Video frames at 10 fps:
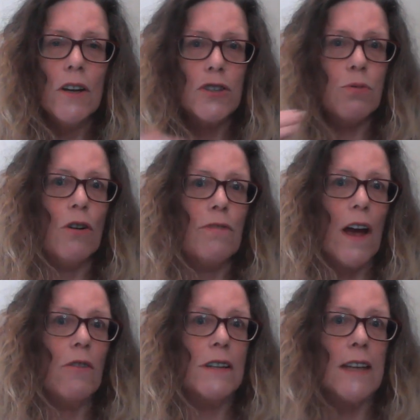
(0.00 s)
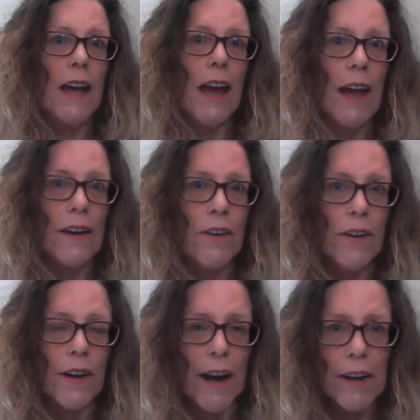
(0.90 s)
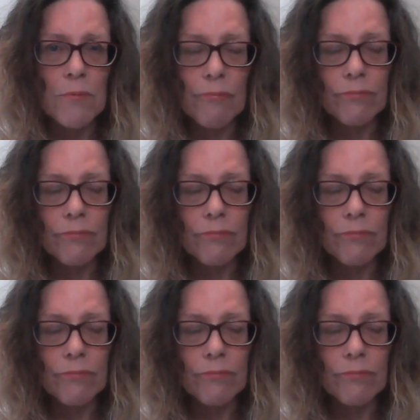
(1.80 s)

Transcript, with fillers: twelve hours ahead, okay?